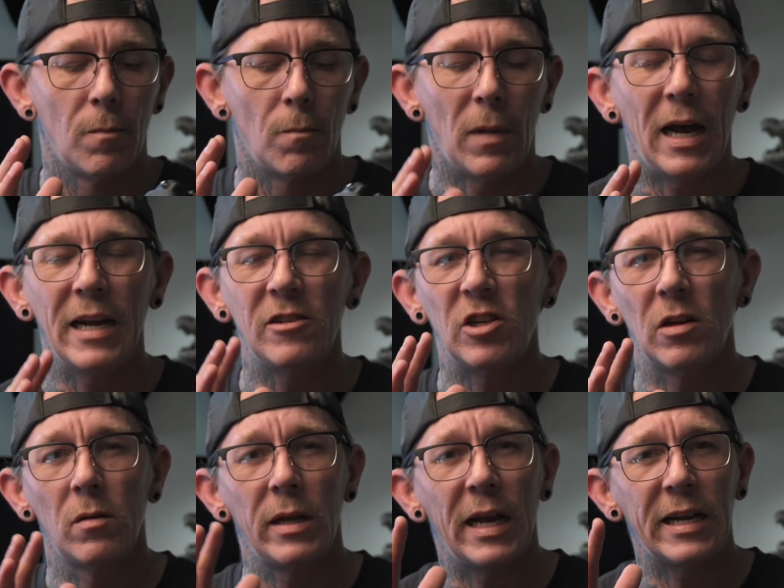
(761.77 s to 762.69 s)
Mine,
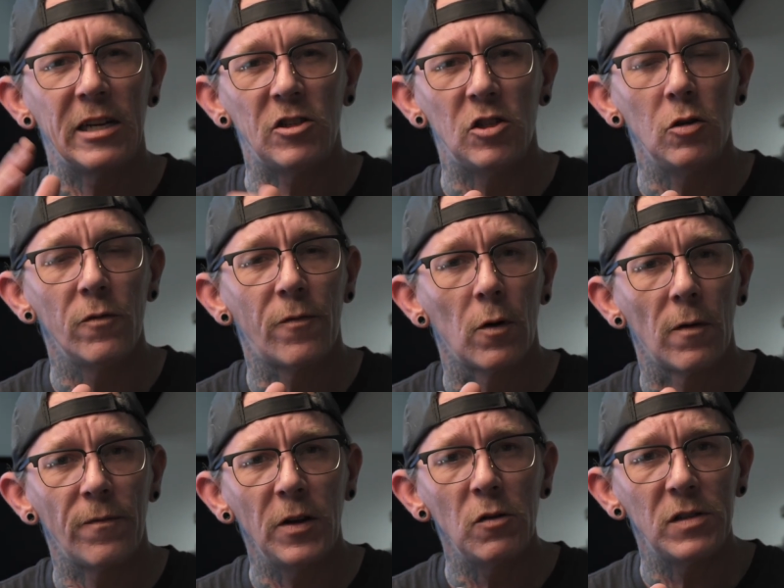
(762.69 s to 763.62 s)
generally, I could shoot for
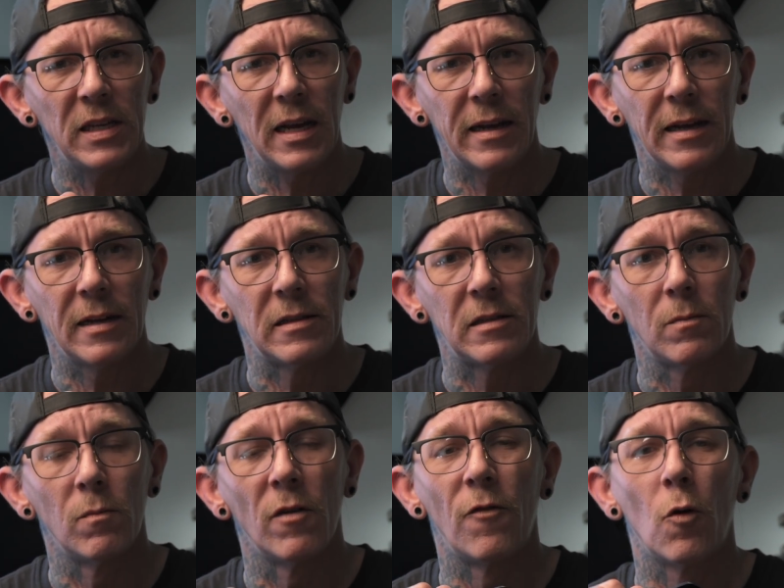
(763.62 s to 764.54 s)
a few seconds
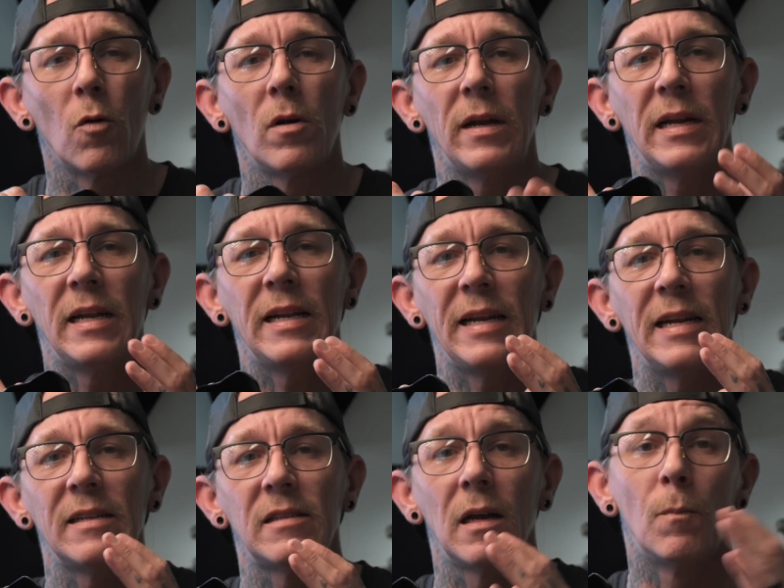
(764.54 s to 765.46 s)
before it
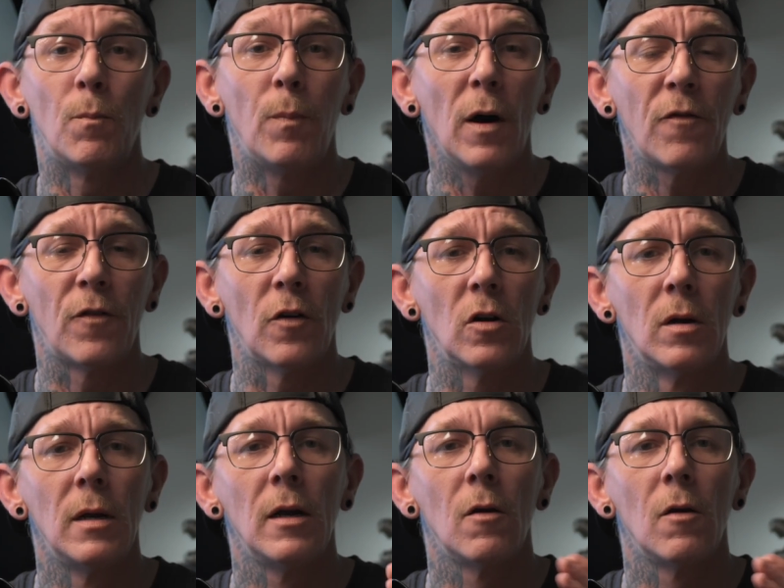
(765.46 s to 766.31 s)
hits a buffer